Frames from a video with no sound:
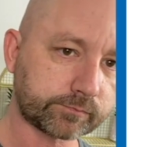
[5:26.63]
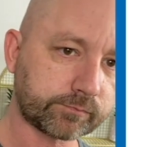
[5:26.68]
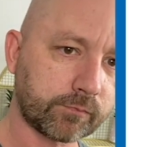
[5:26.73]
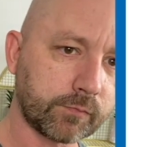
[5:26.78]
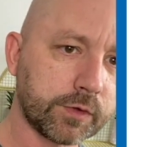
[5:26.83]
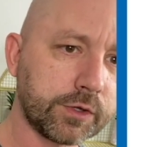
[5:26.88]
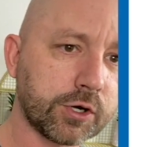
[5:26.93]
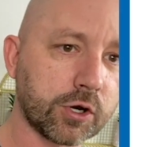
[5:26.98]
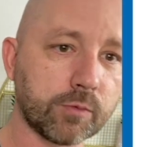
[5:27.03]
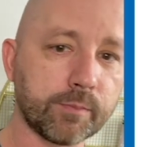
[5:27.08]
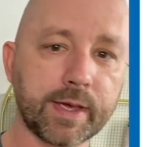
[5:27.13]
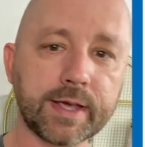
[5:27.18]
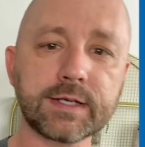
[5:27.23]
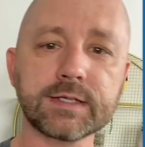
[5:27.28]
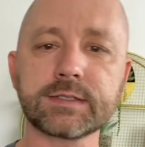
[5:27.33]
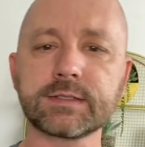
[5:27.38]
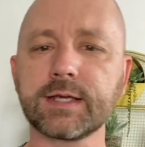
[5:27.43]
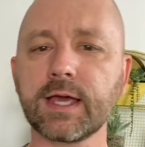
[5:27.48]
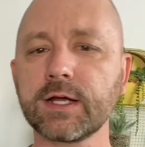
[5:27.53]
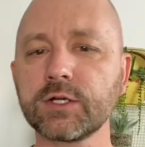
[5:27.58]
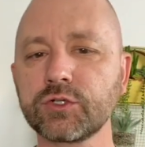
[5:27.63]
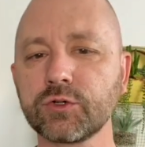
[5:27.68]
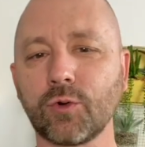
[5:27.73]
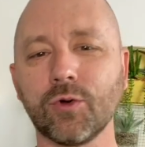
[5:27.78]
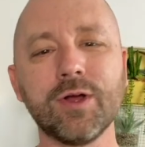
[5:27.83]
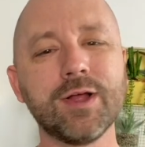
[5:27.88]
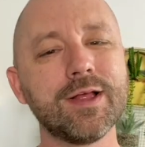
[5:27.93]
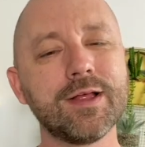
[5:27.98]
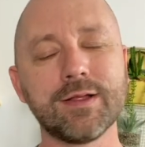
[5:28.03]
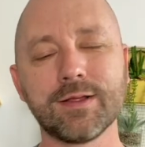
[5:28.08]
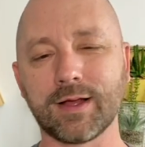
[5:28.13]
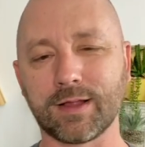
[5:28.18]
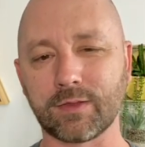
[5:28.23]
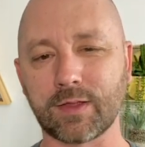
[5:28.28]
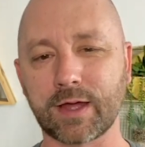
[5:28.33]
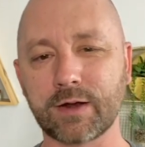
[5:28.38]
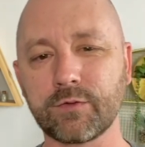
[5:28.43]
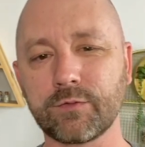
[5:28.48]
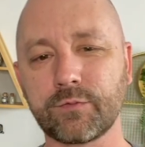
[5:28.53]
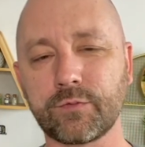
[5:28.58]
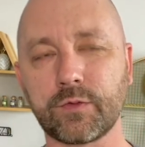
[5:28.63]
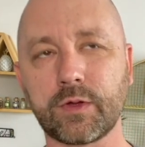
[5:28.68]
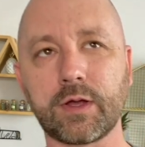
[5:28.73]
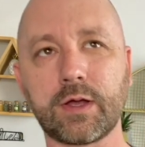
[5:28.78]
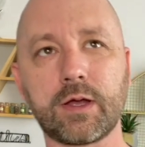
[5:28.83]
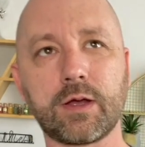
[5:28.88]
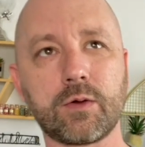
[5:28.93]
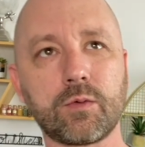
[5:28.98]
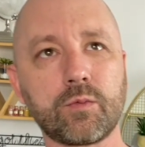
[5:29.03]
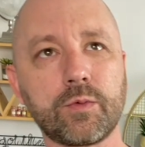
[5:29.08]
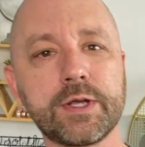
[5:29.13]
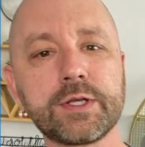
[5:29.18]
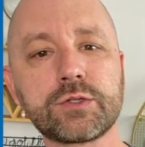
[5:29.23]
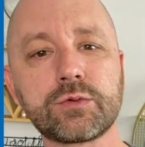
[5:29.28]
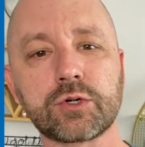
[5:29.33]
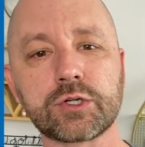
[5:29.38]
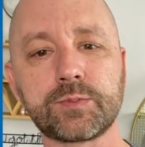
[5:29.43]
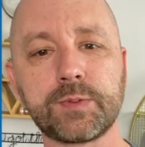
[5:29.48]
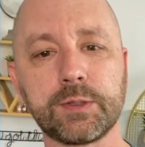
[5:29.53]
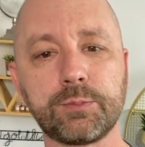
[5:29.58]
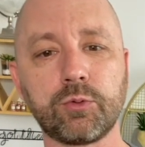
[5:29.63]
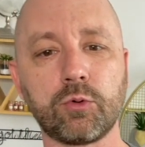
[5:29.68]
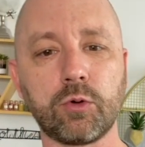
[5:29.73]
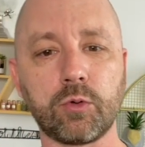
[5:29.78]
Make a schedule. A lot of resource people